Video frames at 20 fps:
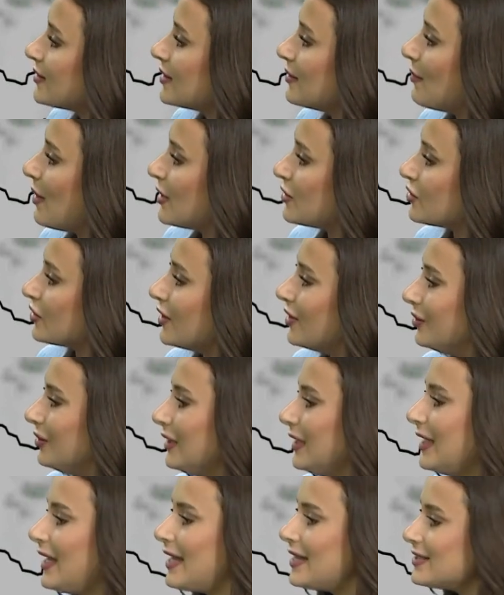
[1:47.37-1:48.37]
the metro
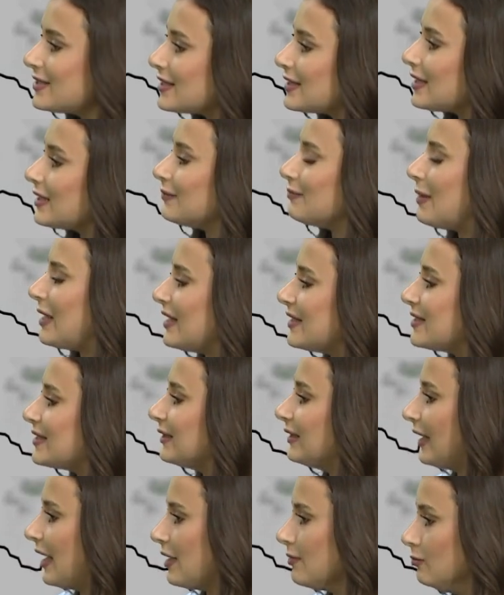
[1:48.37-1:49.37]
into the mid to
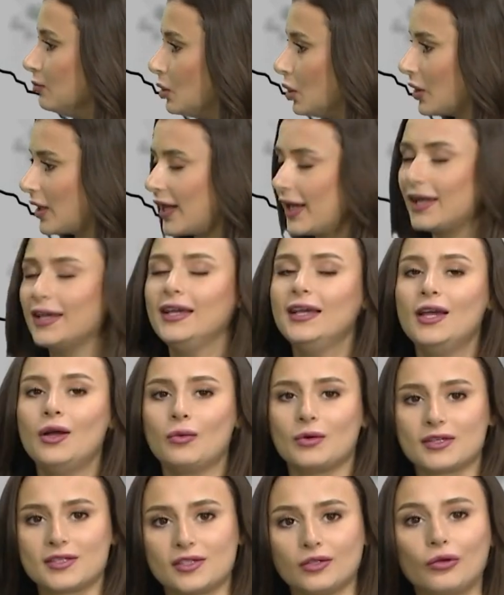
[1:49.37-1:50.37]
late morning.
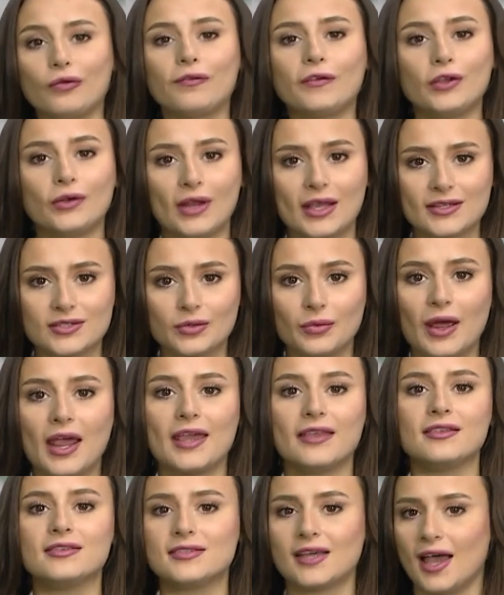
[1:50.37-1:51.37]
We're still a few days
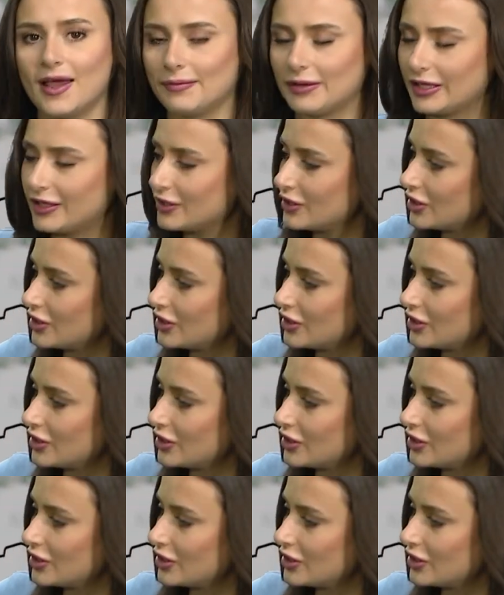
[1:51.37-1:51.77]
away. The timing could